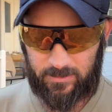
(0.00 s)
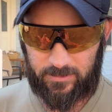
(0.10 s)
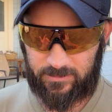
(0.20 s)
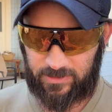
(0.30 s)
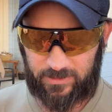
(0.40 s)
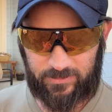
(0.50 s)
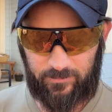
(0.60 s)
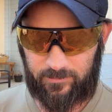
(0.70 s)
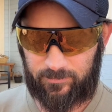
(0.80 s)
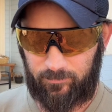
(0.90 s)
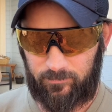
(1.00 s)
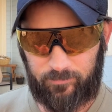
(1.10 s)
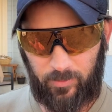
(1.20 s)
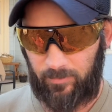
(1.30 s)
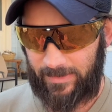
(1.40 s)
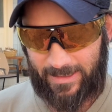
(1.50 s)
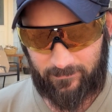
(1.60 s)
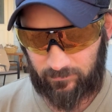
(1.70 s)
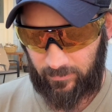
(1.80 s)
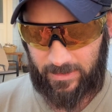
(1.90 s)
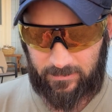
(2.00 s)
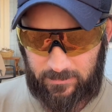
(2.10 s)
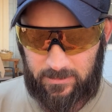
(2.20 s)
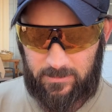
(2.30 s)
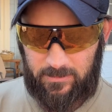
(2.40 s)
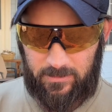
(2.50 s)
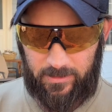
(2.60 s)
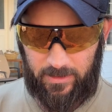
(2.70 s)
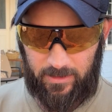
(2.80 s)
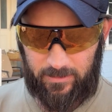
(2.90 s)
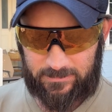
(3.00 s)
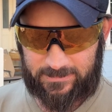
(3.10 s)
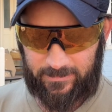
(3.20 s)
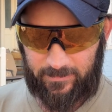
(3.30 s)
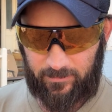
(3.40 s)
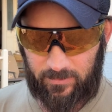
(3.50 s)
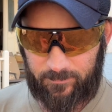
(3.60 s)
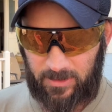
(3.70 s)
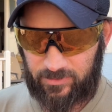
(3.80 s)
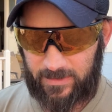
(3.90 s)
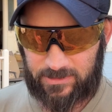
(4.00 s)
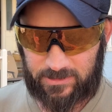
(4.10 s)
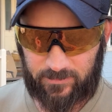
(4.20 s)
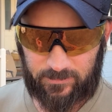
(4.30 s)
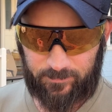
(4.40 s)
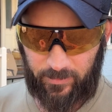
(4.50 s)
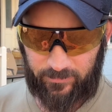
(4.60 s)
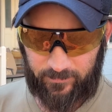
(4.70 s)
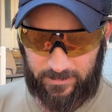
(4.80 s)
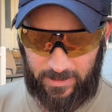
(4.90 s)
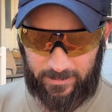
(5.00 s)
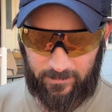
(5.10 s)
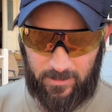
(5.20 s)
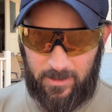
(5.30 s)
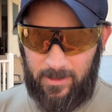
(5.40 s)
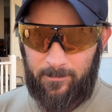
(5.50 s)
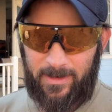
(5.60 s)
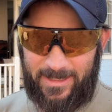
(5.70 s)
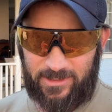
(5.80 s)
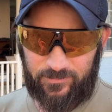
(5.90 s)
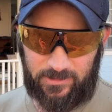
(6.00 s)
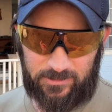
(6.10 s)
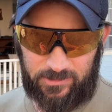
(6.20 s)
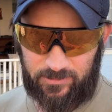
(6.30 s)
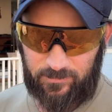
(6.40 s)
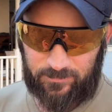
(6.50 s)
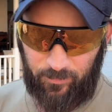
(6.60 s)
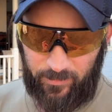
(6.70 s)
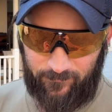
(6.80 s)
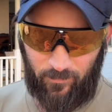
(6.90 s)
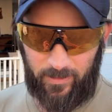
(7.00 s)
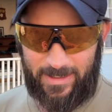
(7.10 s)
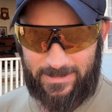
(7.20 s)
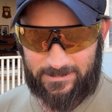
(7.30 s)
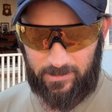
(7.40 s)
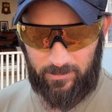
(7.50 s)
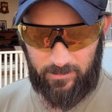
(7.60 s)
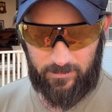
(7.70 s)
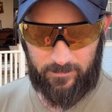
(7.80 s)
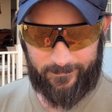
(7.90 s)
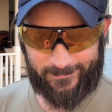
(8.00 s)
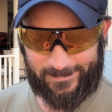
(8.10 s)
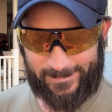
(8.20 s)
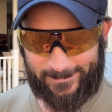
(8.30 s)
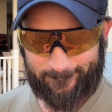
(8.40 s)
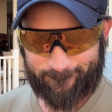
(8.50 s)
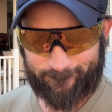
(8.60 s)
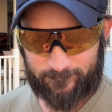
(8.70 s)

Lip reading: Shot 2 was 0.18. Great. Let's see. Then my transition was 0.39. My next transition was 0.48.